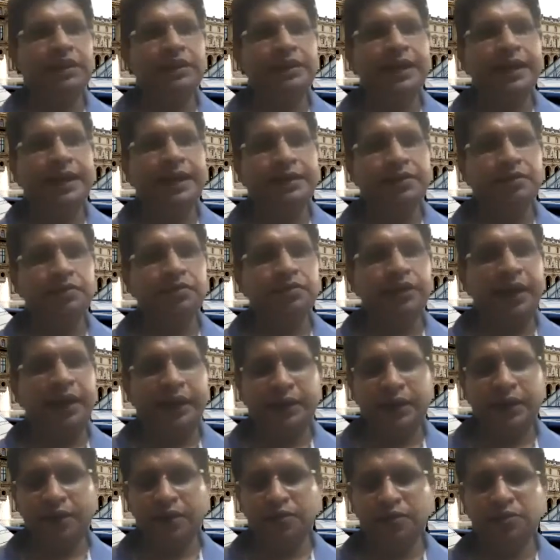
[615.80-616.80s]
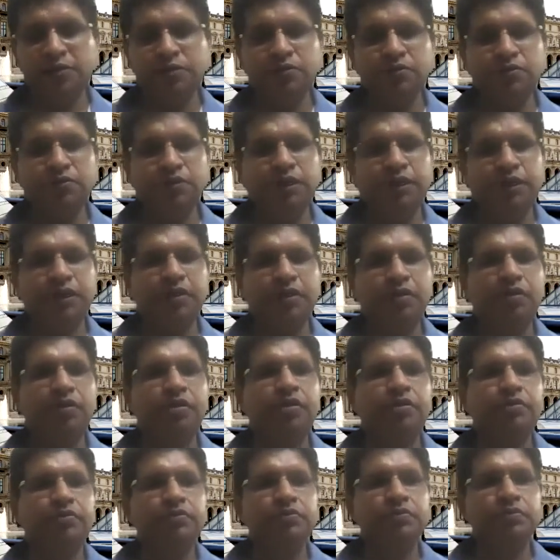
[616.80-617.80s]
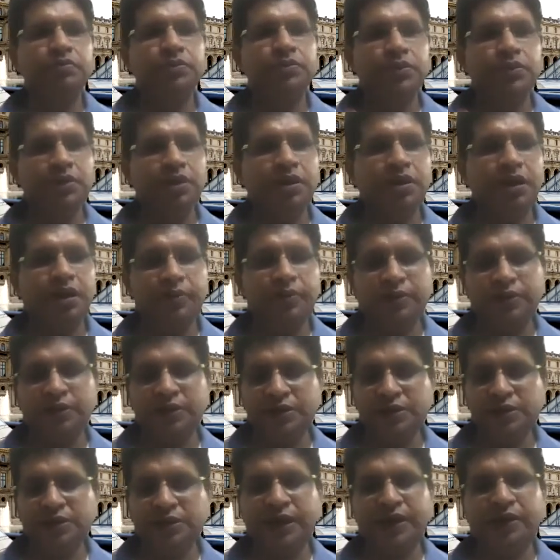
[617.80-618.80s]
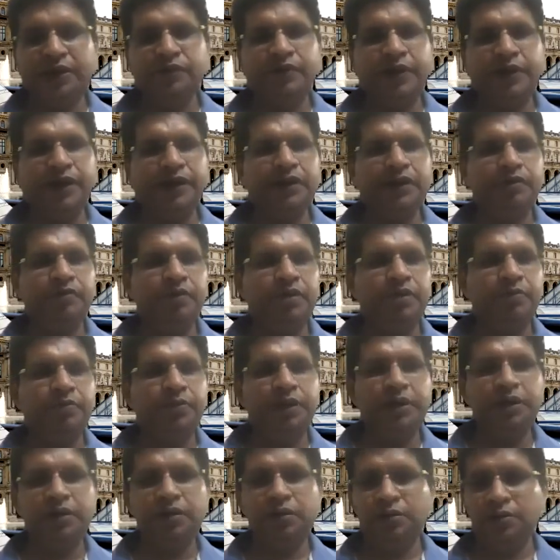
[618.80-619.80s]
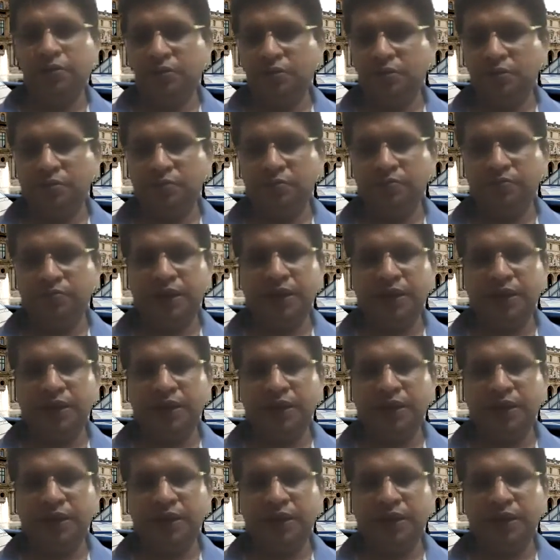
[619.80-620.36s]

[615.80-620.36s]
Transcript: that technical story, or I mean, this kind of idea will be making